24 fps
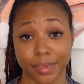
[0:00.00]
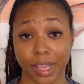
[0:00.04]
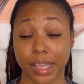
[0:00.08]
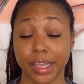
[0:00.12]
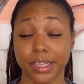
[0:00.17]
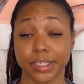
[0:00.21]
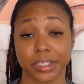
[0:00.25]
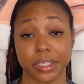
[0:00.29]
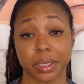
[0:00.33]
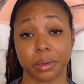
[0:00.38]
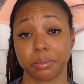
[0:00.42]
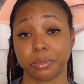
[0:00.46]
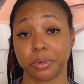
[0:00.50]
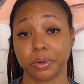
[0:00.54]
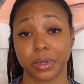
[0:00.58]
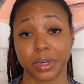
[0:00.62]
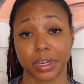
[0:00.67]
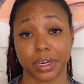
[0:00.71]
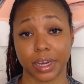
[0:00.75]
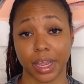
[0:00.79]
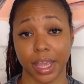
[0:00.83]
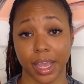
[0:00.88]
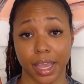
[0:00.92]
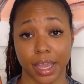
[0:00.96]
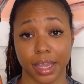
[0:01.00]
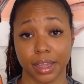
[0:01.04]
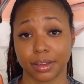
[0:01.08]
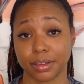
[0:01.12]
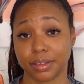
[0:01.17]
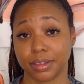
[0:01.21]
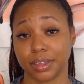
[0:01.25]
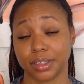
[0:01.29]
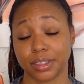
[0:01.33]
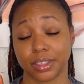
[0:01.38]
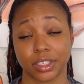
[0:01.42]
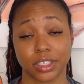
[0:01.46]
It's something more to that.
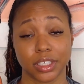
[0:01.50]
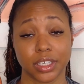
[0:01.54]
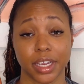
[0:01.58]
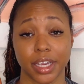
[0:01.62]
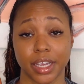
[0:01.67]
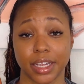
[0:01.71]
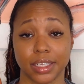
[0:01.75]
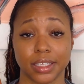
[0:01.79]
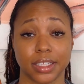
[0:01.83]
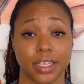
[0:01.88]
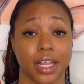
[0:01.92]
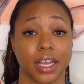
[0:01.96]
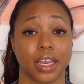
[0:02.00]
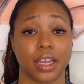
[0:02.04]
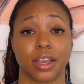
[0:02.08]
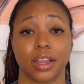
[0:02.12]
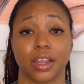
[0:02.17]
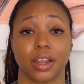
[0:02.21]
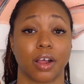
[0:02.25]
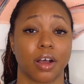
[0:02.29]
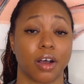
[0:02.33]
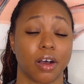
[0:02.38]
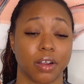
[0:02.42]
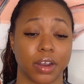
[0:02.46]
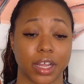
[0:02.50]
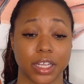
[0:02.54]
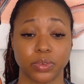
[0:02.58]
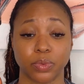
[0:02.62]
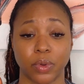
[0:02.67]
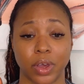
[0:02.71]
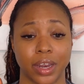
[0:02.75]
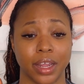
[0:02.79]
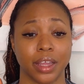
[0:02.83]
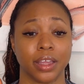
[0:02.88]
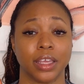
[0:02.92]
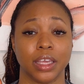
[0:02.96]
She ain't telling it all. That's
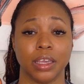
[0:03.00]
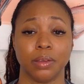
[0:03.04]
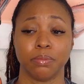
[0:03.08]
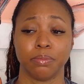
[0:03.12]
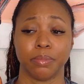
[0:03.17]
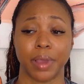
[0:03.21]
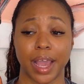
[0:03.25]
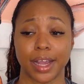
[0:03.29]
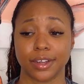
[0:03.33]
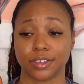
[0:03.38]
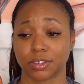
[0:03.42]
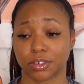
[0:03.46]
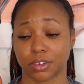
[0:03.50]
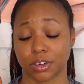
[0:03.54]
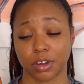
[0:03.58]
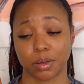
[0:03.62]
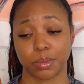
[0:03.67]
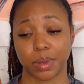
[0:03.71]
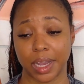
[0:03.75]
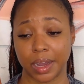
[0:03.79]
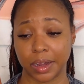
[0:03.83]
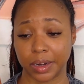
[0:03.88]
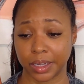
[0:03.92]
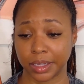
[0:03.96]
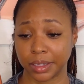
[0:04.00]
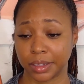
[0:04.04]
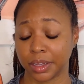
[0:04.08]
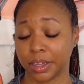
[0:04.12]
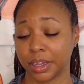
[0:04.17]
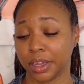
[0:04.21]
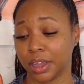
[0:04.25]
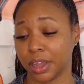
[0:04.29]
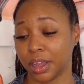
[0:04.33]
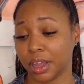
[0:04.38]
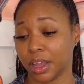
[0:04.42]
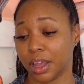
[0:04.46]
why they keep badgering her about it.
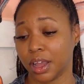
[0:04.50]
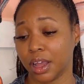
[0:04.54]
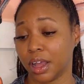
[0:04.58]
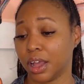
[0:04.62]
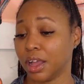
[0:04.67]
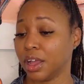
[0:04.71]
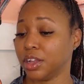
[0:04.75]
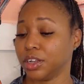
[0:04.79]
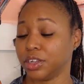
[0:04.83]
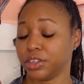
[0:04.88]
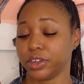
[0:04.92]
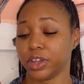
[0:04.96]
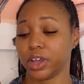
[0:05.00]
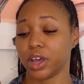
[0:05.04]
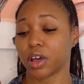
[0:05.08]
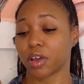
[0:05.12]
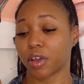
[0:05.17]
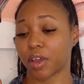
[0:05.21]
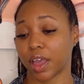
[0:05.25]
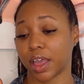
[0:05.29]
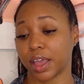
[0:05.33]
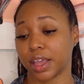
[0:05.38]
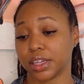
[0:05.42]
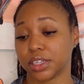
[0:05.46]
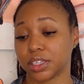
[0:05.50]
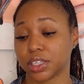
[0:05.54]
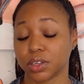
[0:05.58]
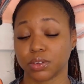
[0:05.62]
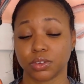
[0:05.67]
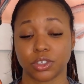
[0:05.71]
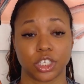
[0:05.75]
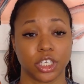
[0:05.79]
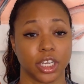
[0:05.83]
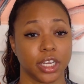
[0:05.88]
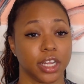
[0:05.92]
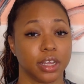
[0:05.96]
Okay, so
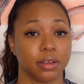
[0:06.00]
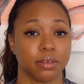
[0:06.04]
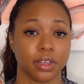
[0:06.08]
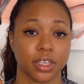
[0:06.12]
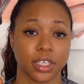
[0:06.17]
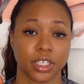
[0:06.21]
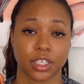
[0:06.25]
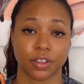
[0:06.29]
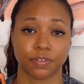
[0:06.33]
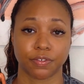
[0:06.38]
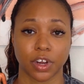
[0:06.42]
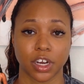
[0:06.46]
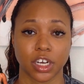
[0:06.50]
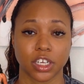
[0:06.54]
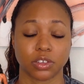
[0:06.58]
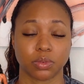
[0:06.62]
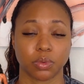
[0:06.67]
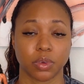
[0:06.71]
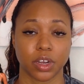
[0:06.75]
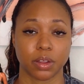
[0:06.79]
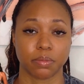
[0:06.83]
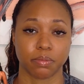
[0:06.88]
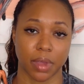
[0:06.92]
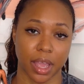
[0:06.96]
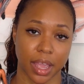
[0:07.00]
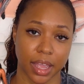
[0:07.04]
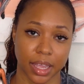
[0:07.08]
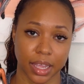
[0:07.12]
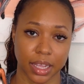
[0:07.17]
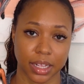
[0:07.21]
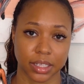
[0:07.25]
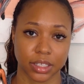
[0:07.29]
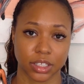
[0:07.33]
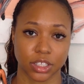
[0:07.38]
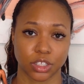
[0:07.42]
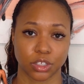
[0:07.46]
Jenna is the first one to make
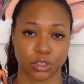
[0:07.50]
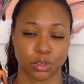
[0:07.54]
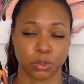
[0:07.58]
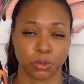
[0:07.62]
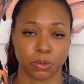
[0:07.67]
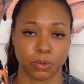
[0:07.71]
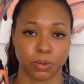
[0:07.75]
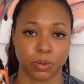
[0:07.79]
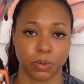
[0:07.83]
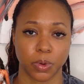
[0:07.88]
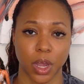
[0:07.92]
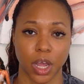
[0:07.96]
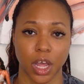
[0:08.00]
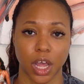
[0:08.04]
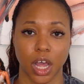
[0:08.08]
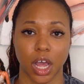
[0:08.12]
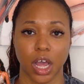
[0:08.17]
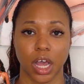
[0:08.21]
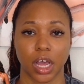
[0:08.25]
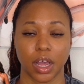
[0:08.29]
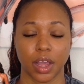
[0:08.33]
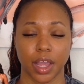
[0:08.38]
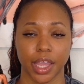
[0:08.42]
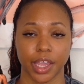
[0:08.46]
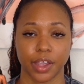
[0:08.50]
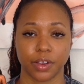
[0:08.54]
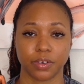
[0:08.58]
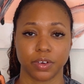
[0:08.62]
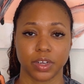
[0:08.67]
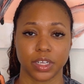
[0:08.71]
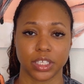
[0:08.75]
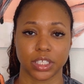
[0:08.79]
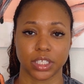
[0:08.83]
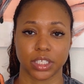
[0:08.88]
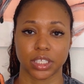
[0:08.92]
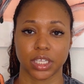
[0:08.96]
it to
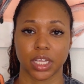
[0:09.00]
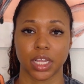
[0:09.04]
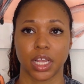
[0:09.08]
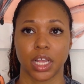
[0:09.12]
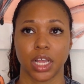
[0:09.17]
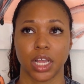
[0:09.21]
Erin's